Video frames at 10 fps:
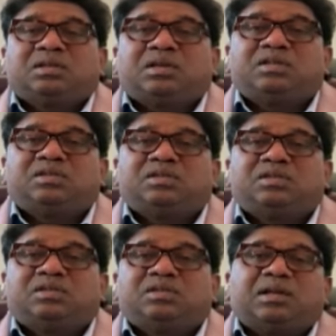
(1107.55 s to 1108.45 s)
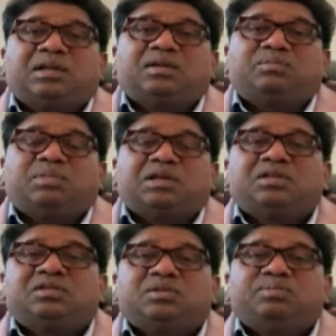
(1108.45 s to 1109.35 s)
that is not malignant,
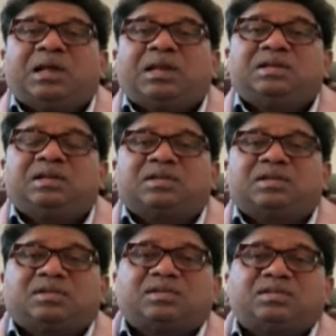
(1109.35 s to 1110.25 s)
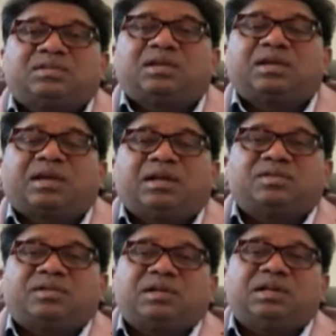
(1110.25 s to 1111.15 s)
but this is malignant ascites and the
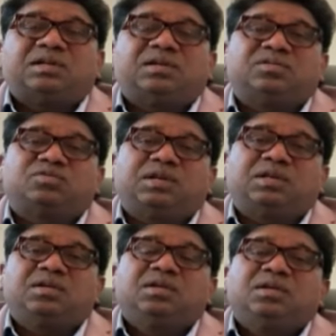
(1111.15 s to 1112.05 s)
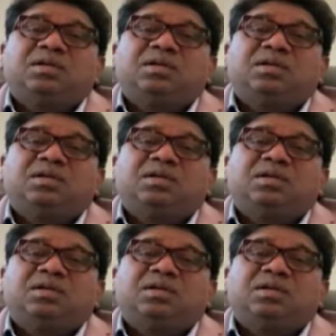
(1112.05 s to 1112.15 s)
cancer related swelling.